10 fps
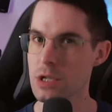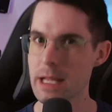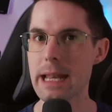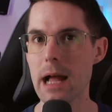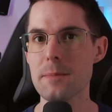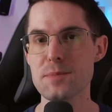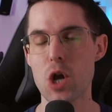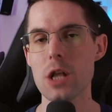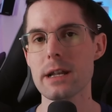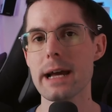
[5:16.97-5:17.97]
So that helps
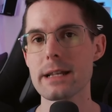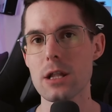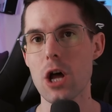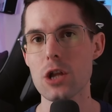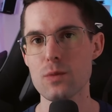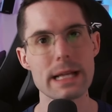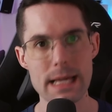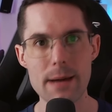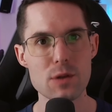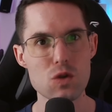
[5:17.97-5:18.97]
Hollow Knight a lot when
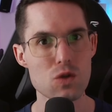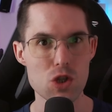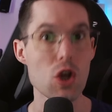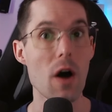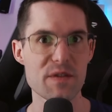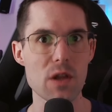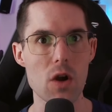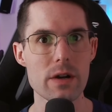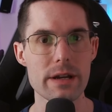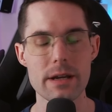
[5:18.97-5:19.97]
it comes to soft
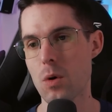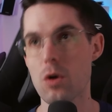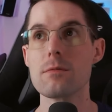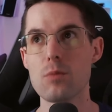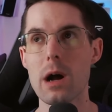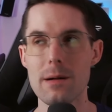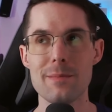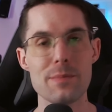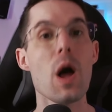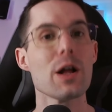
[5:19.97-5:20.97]
locking. Or, well,
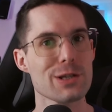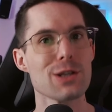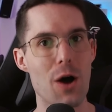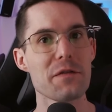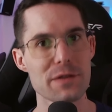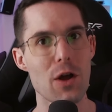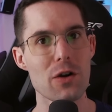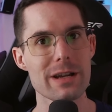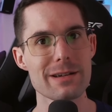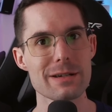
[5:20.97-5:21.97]
not soft
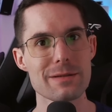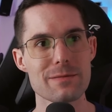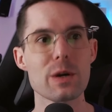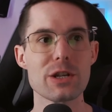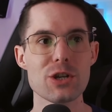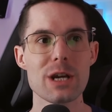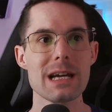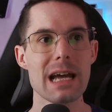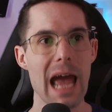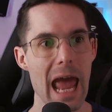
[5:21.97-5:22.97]
locking, which
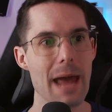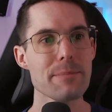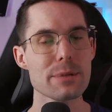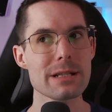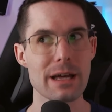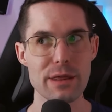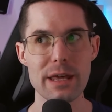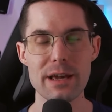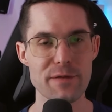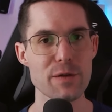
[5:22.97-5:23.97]
happened, I
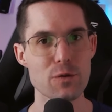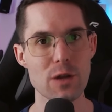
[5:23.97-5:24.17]
think, a few